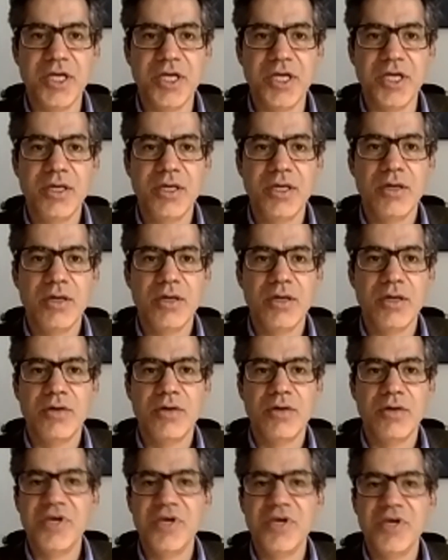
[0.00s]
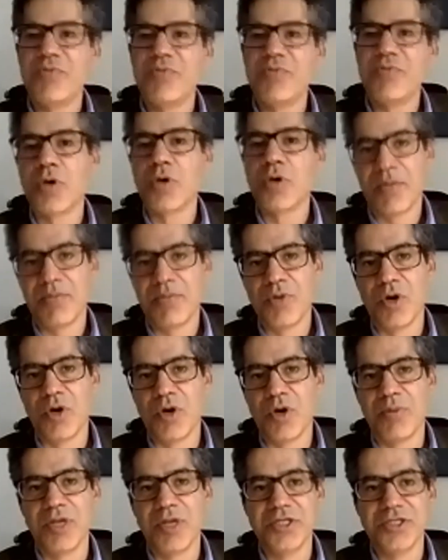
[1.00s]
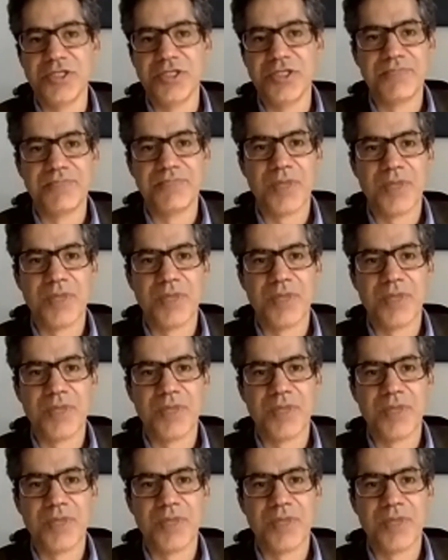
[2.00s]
we have broken up monopolies. Okay?